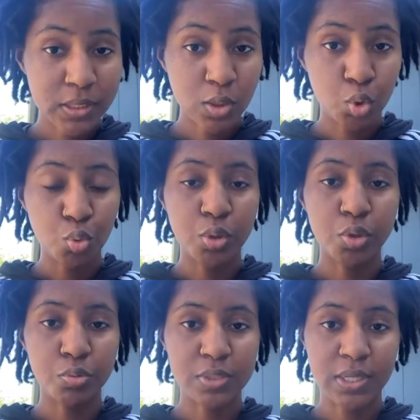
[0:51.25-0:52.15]
So you can
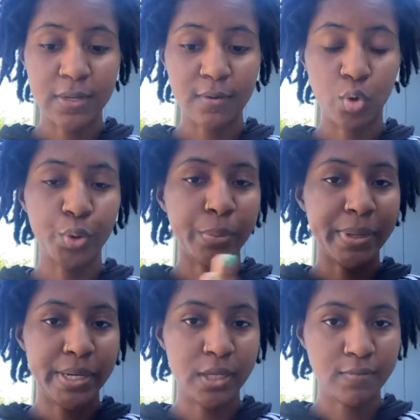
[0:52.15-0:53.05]
use it on your
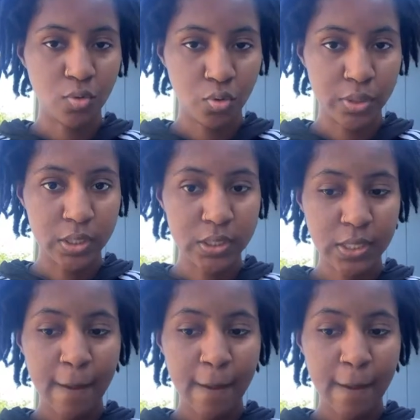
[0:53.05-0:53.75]
body, of course.